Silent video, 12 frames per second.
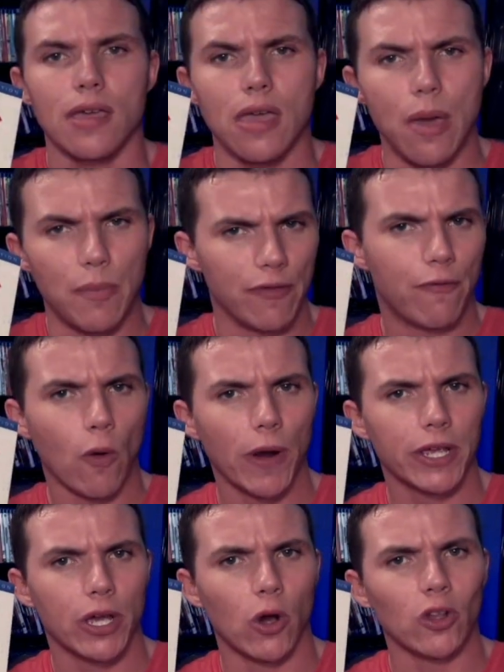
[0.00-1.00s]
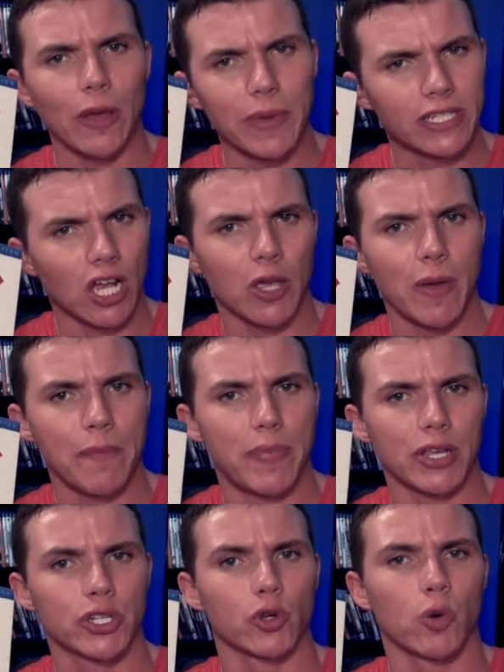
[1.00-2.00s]
And before I go, let me talk about
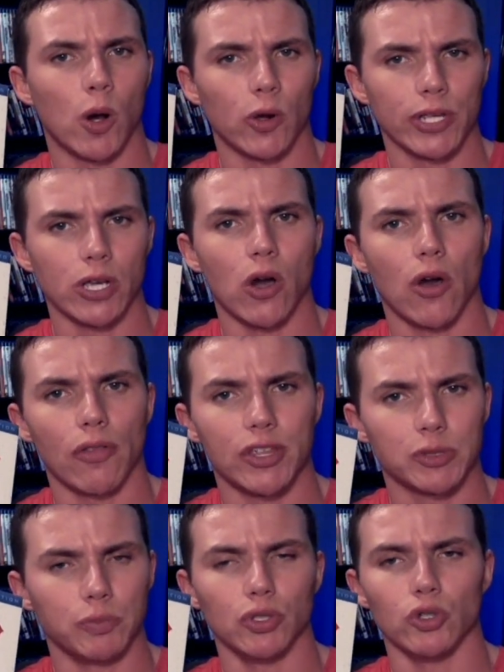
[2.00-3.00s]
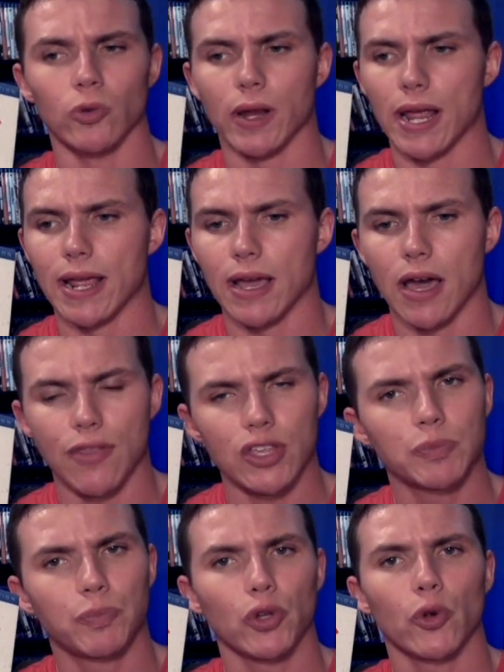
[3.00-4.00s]
picture quality on this Blu-ray.
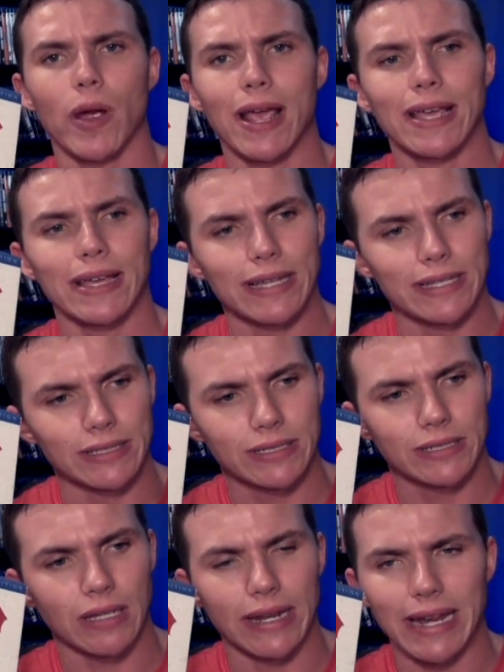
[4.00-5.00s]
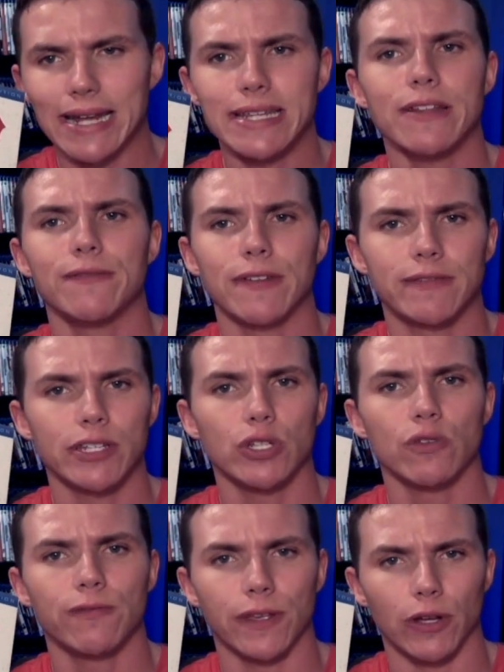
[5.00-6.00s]
This Blu-ray is a
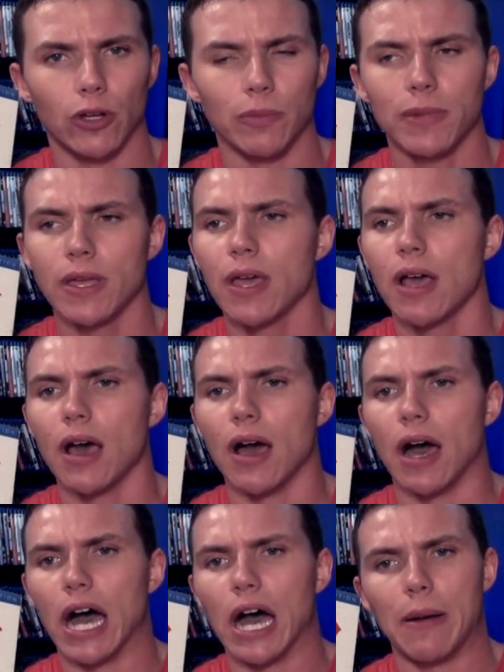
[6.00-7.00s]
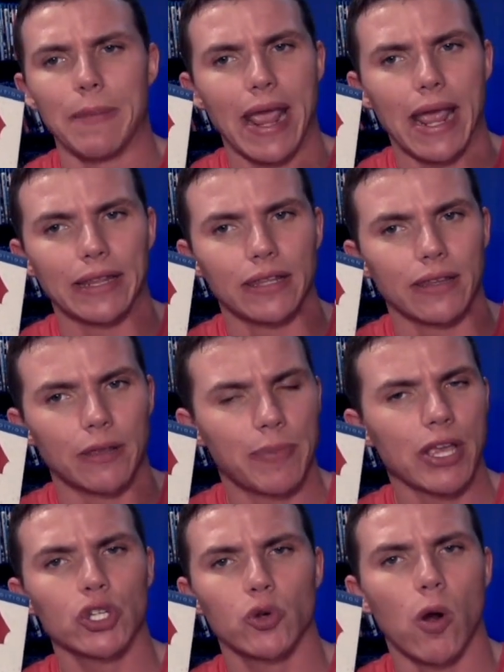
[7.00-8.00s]
1952 film, and the
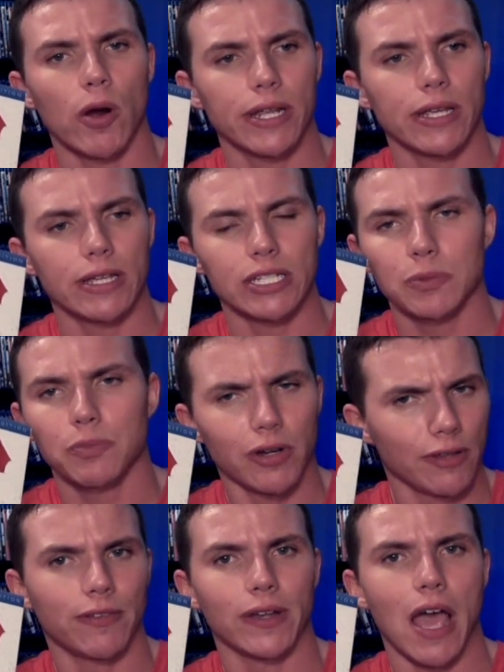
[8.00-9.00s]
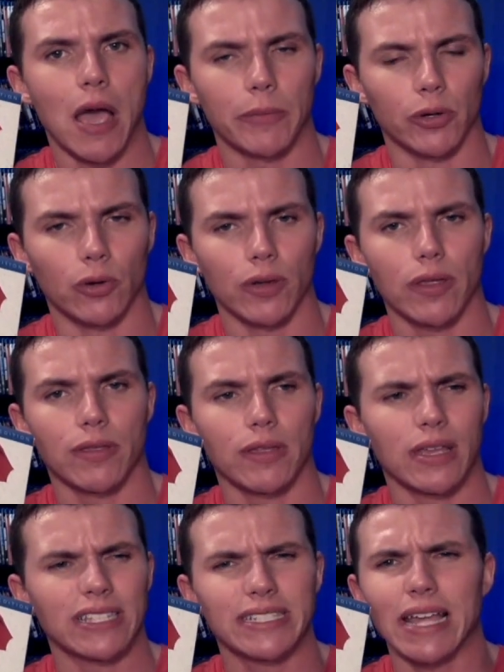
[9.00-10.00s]
picture quality is pretty phenomenal.
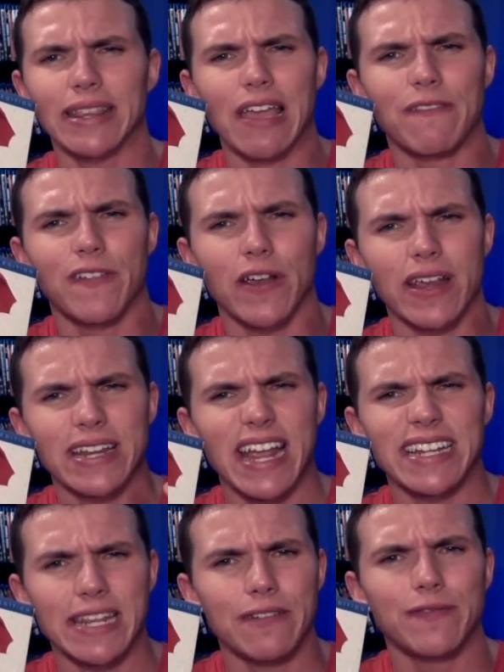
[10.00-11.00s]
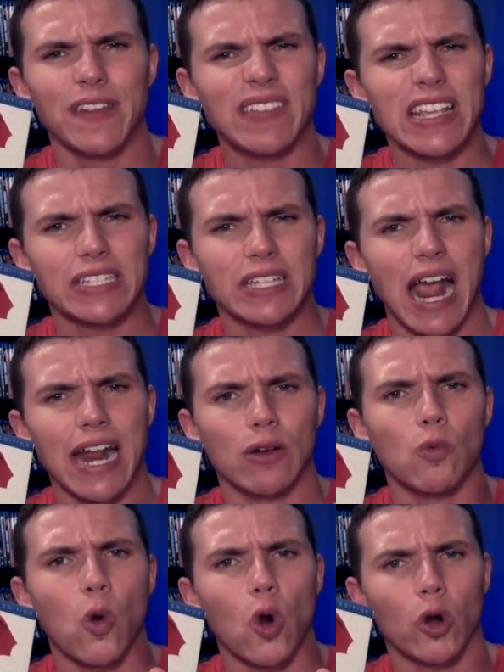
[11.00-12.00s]
It's got that very 1950s kind
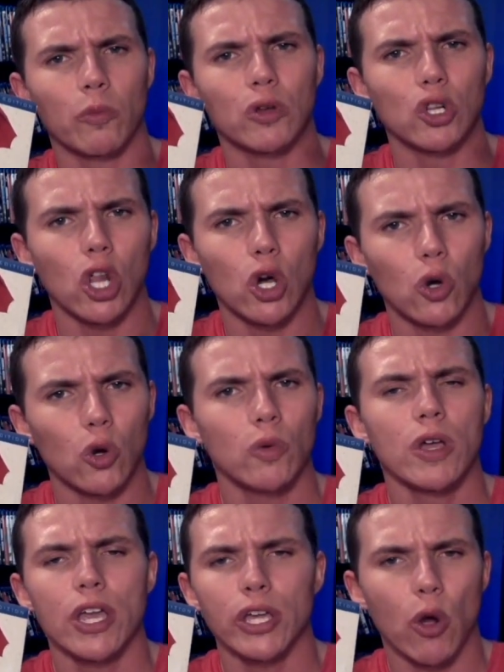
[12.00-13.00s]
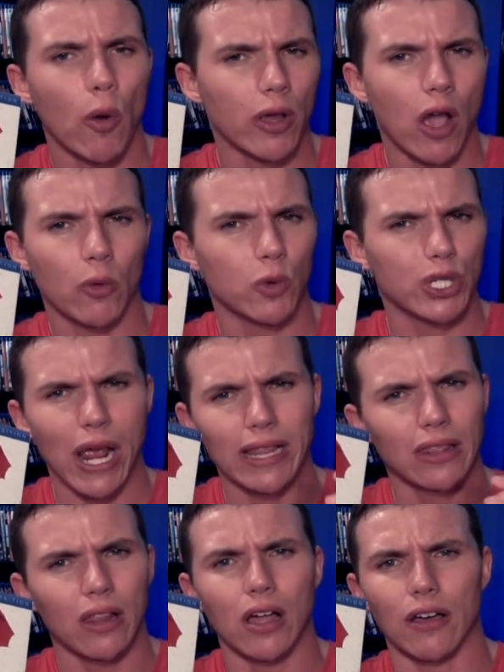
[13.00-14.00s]
of warm glow going on, which I
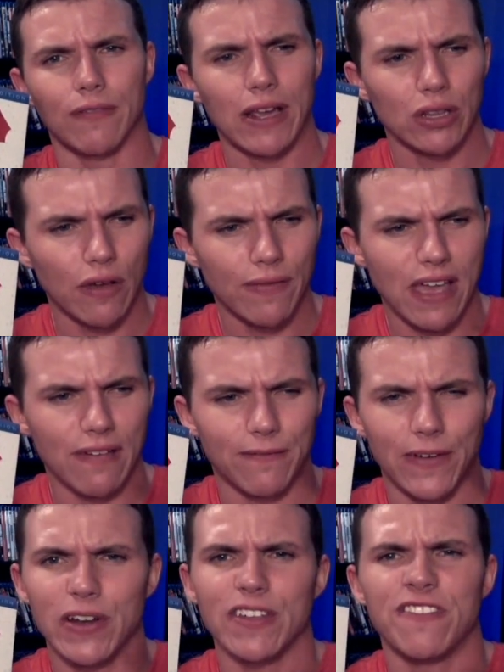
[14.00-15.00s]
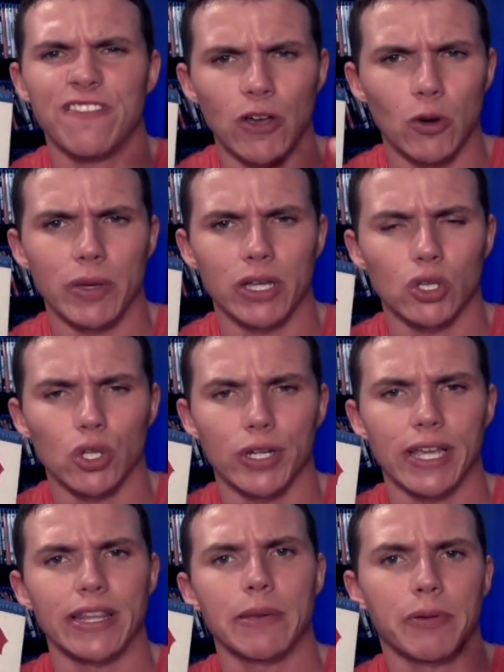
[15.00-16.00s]
love. I love that very filmic
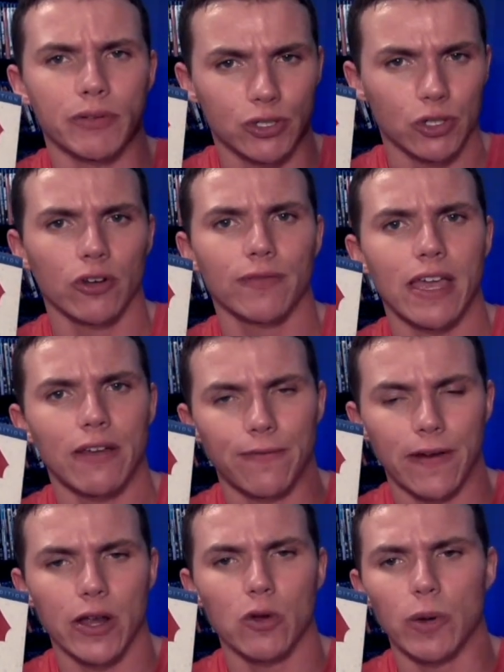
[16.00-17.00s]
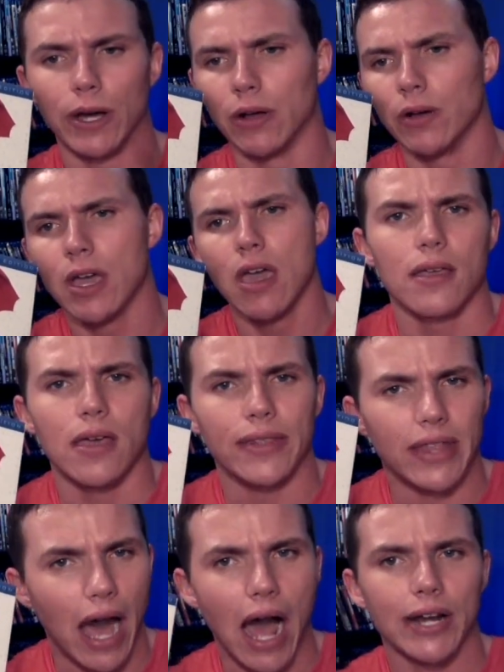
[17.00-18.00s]
look, and they preserve that very well.
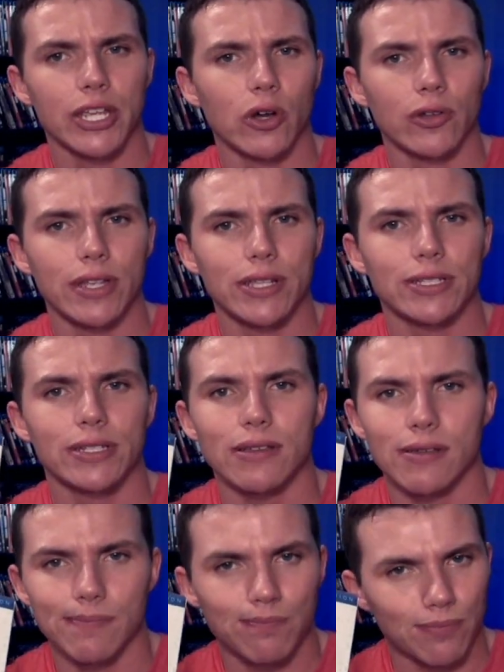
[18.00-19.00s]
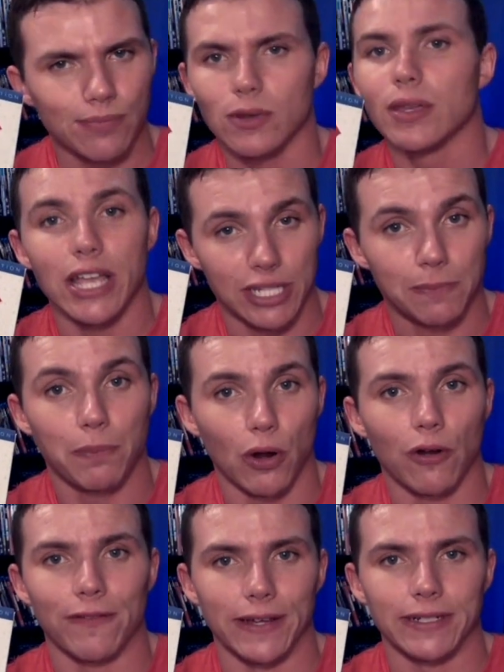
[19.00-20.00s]
And the audio in this, it's
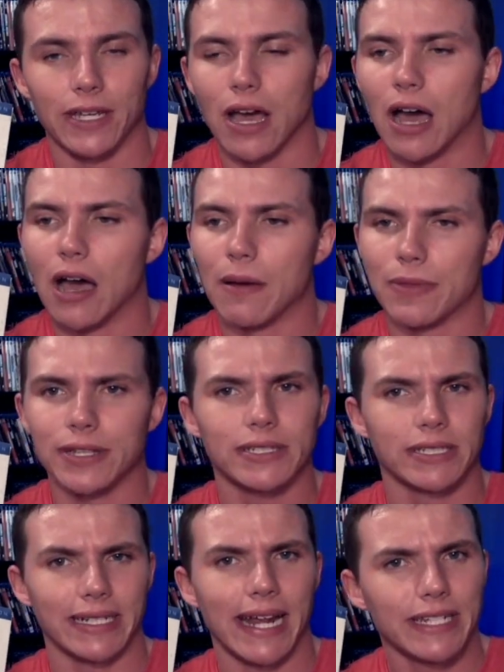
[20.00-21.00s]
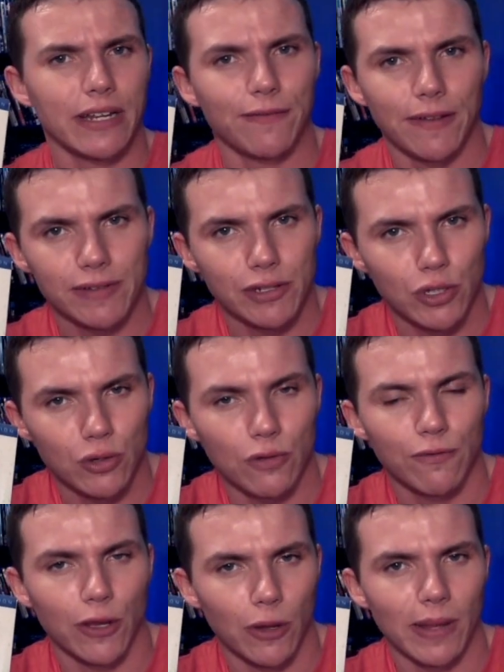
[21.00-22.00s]
perfect. This is a 1952
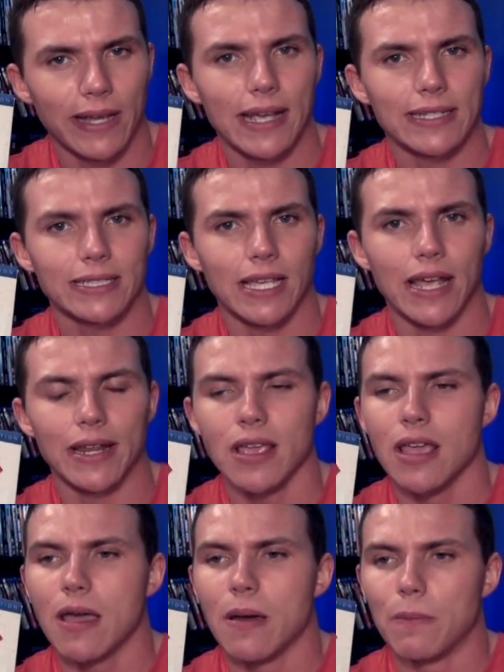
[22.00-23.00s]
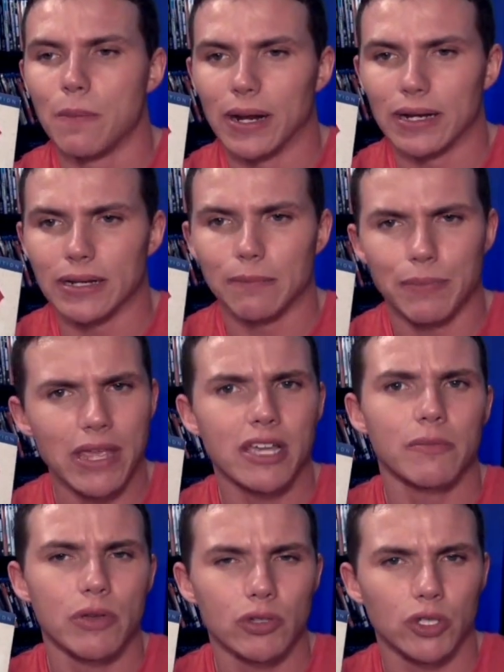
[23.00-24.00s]
film, like I said, but being
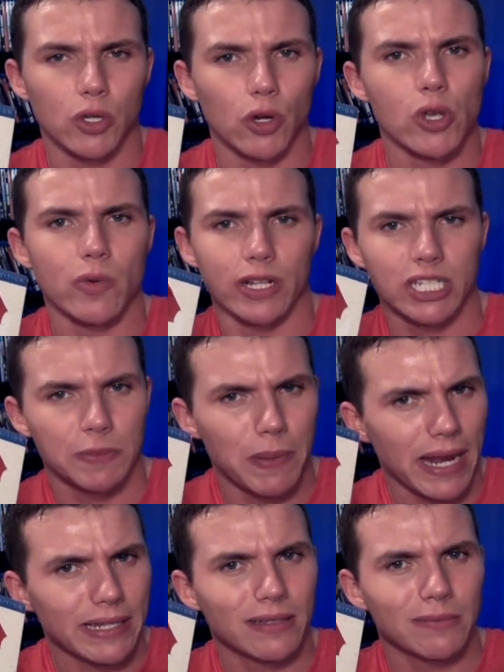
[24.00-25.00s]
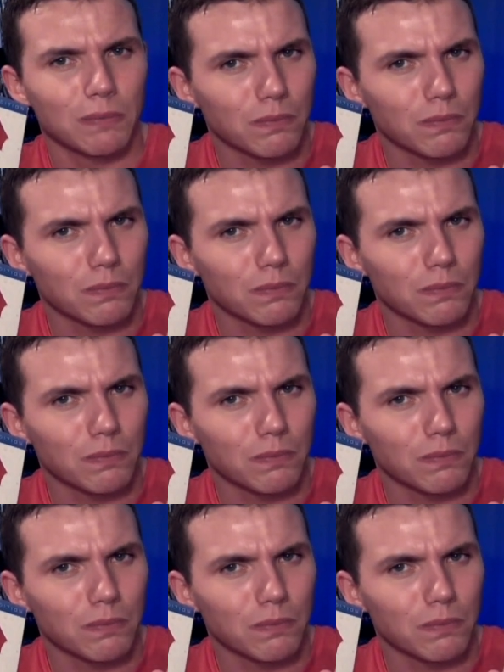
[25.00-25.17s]
a musical, you would expect